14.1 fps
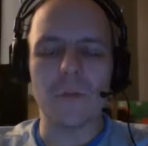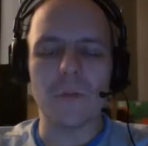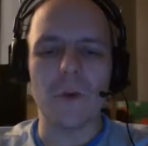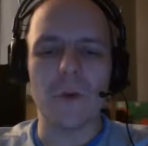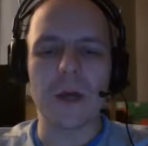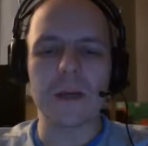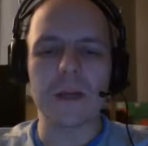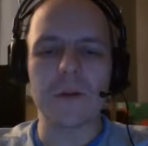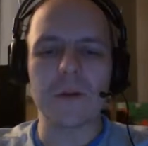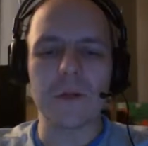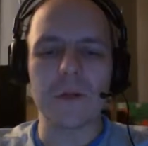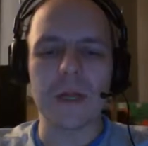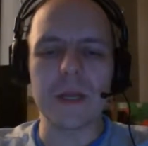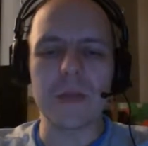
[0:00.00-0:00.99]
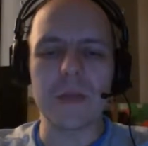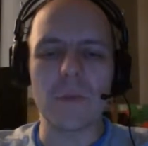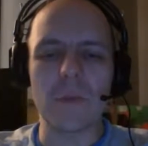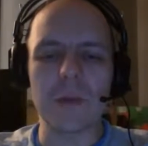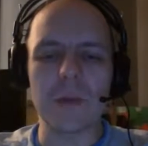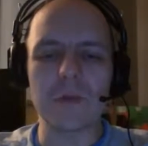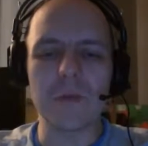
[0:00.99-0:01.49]
1 green, and
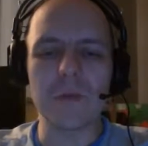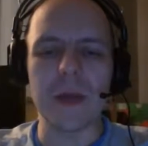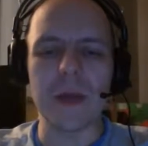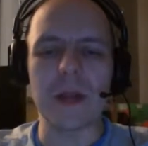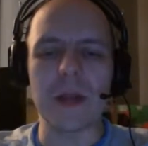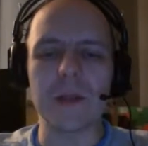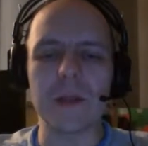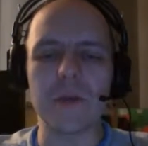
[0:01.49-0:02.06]
1 blue mana,